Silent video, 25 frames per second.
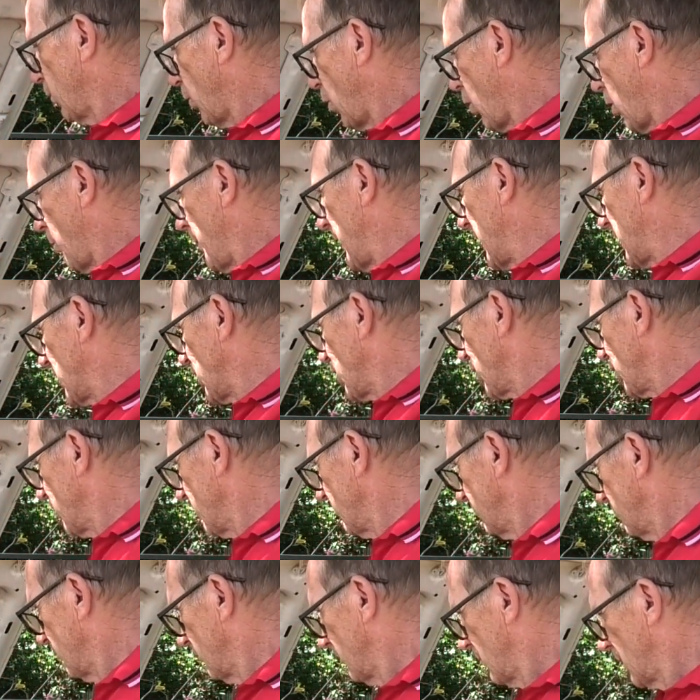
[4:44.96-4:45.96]
warm
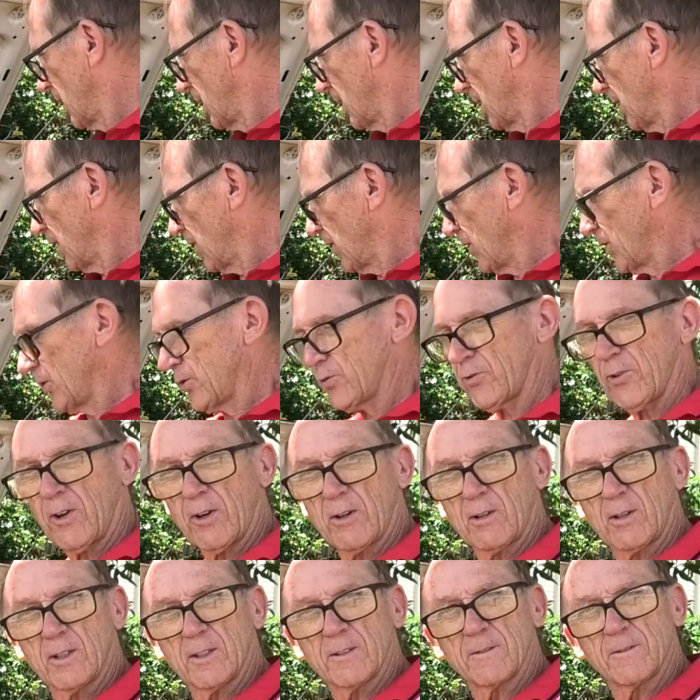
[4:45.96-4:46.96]
engine,
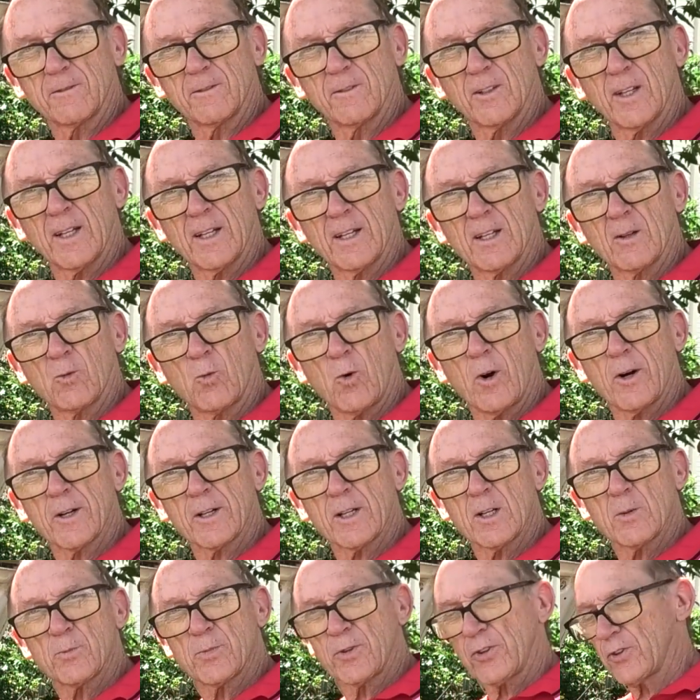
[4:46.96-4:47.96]
throttle at wide
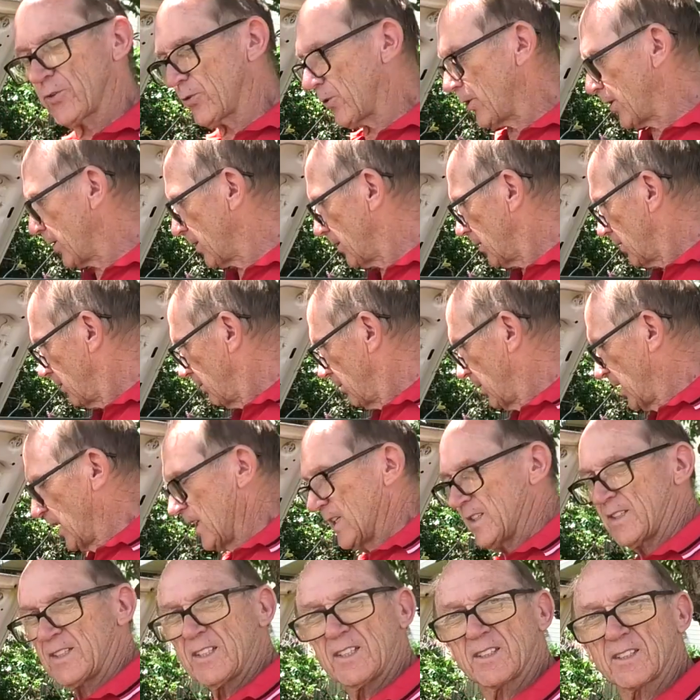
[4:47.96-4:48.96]
open throttle,
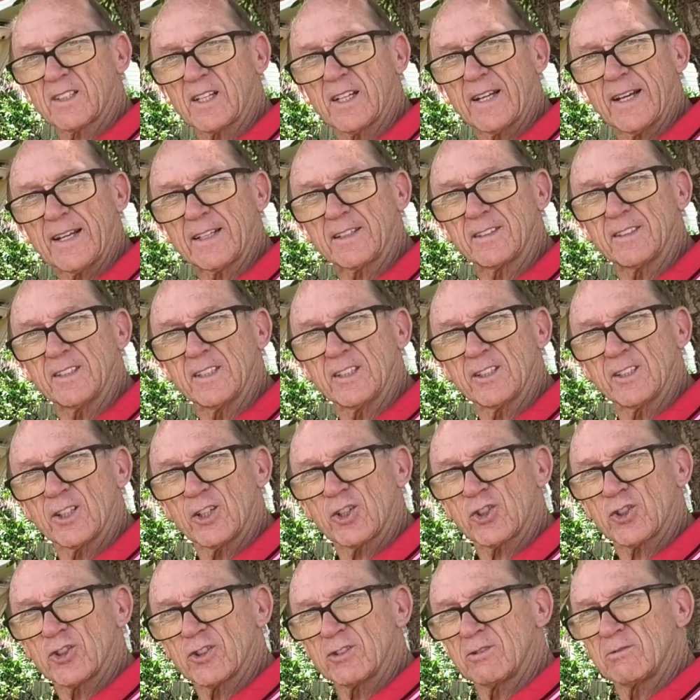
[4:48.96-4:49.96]
disconnect the
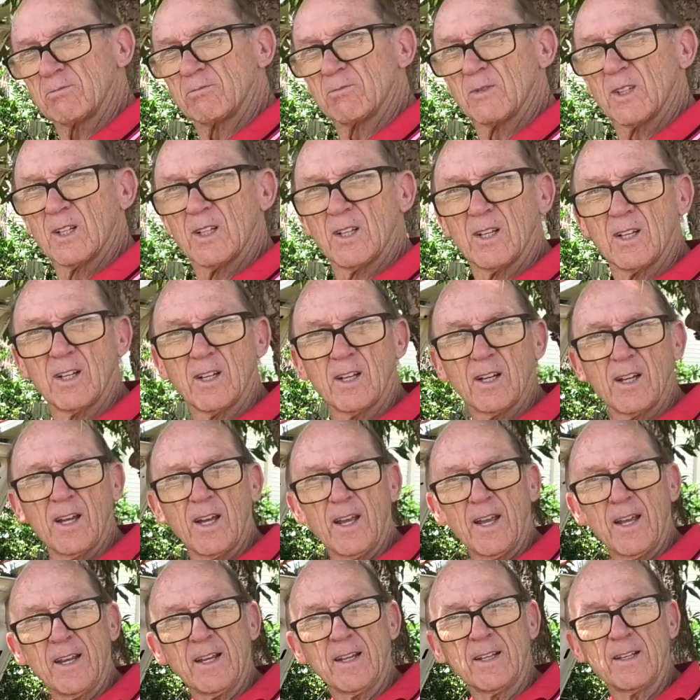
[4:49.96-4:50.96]
ignition,
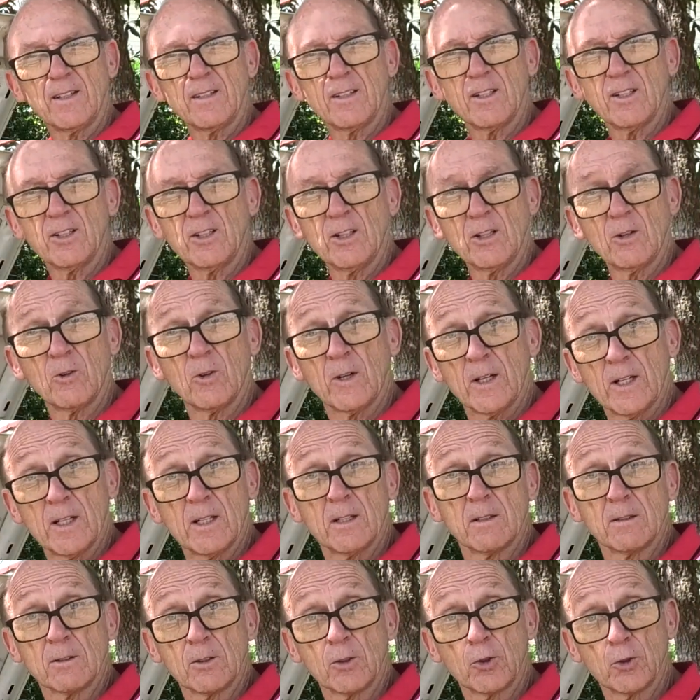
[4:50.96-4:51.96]
and you
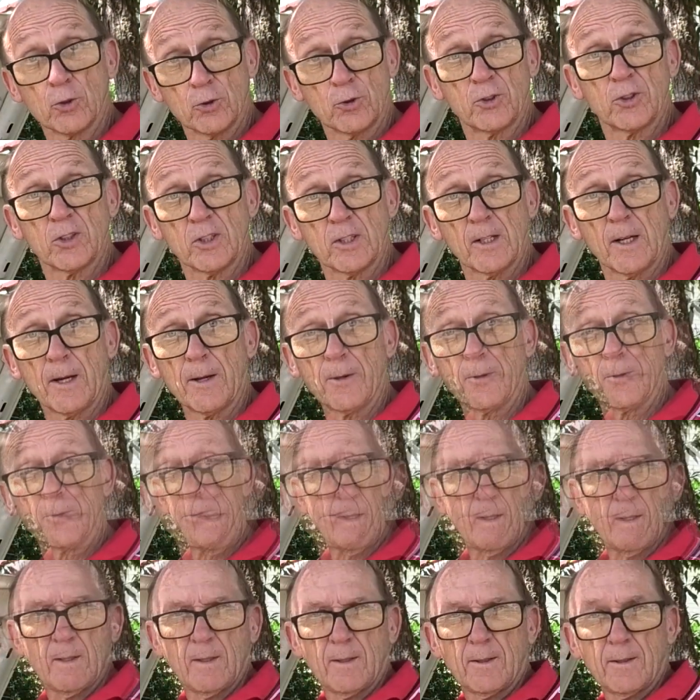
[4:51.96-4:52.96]
are good to go.
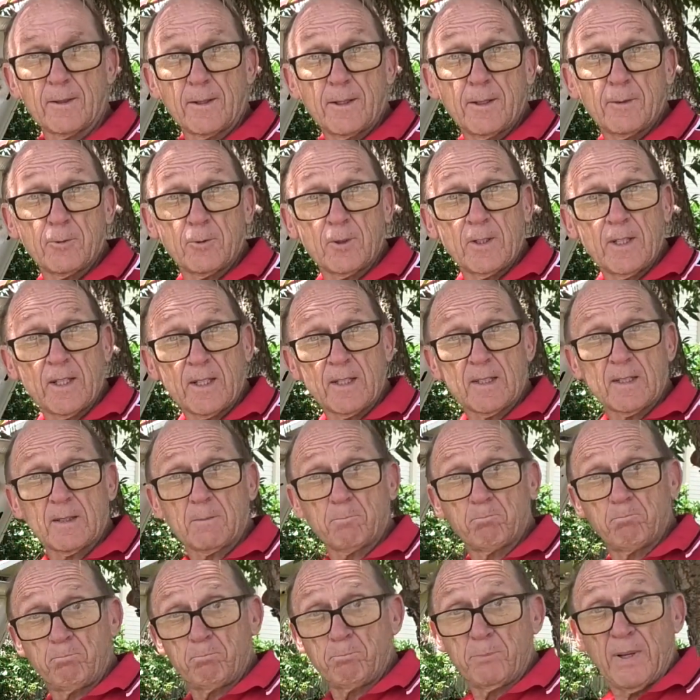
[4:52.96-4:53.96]
All right, well that
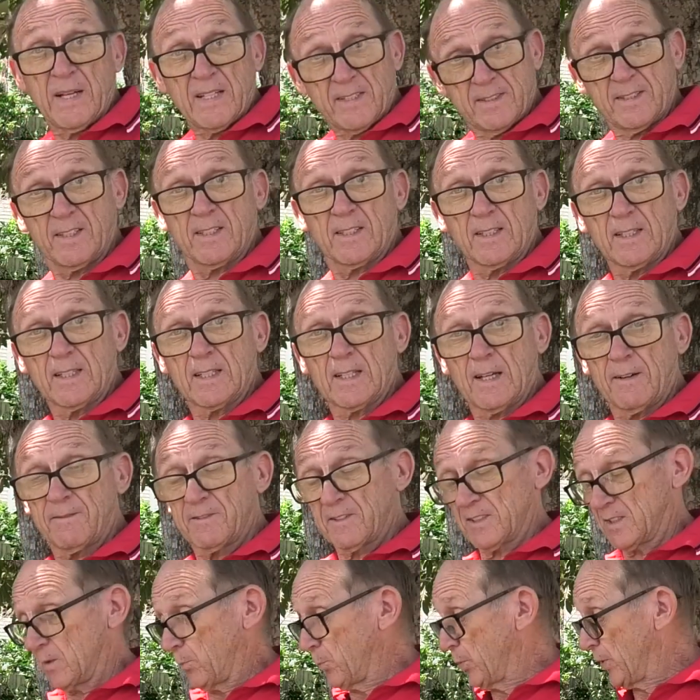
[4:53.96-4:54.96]
basically
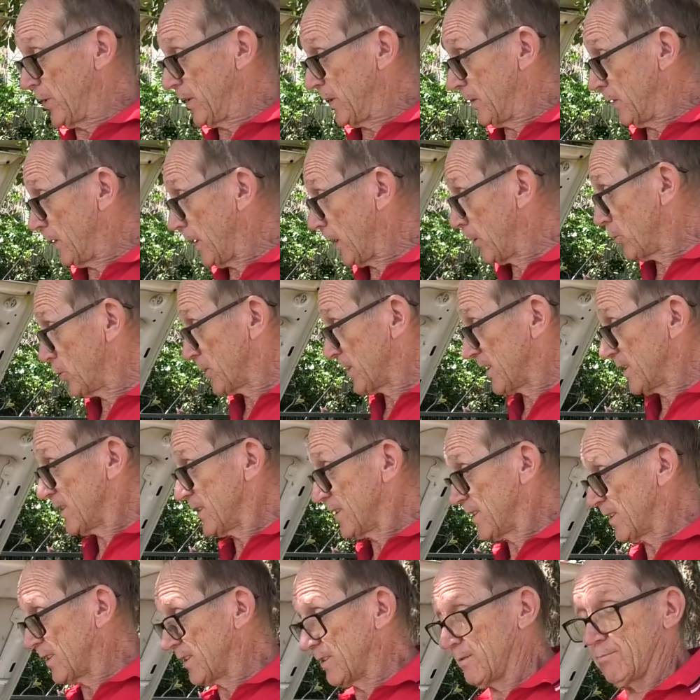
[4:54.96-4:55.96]
covers the
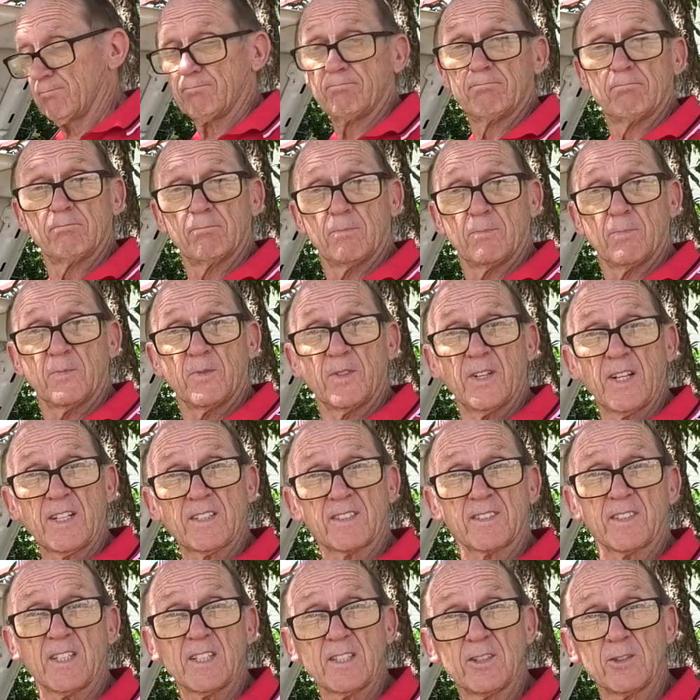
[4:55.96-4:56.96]
prerequisites.
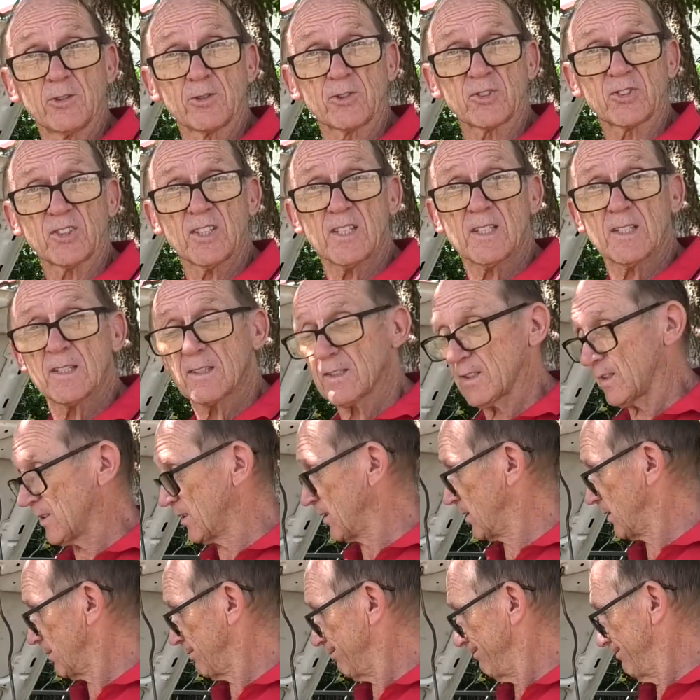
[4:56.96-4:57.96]
Next thing you'll see
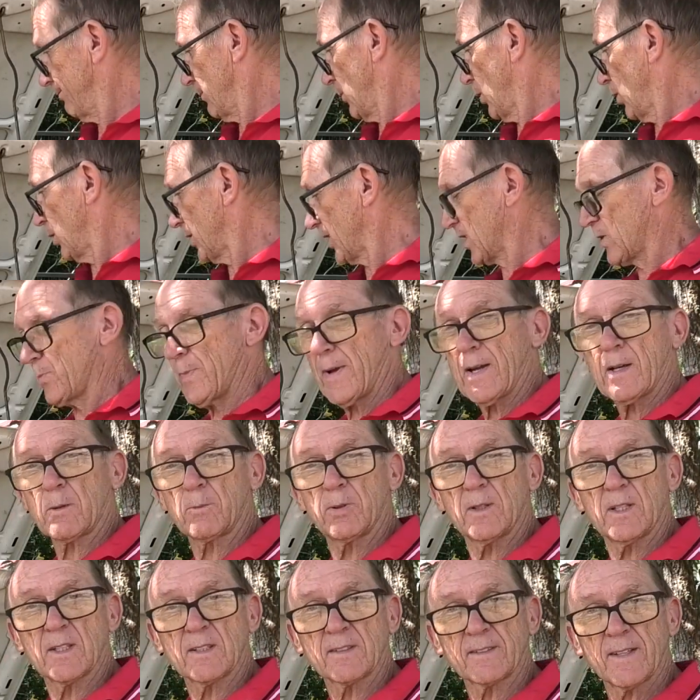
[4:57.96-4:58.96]
is all the spark
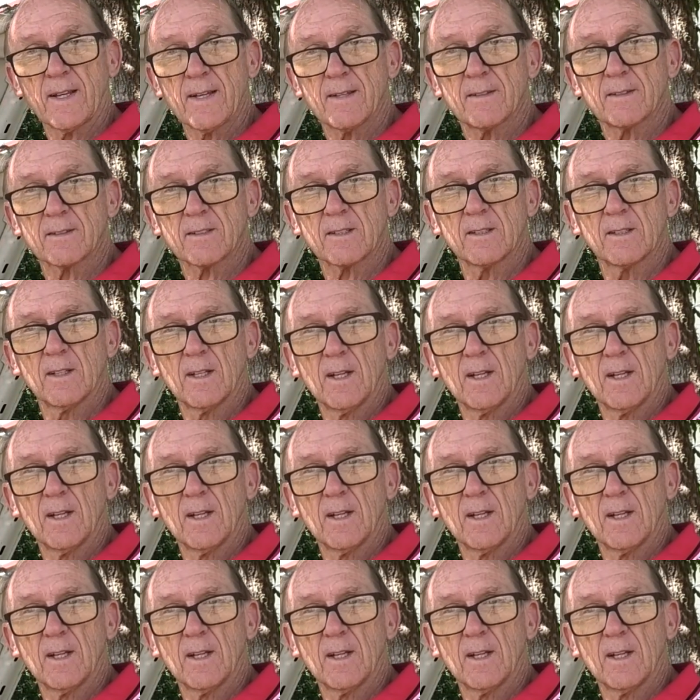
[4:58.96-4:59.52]
plugs out,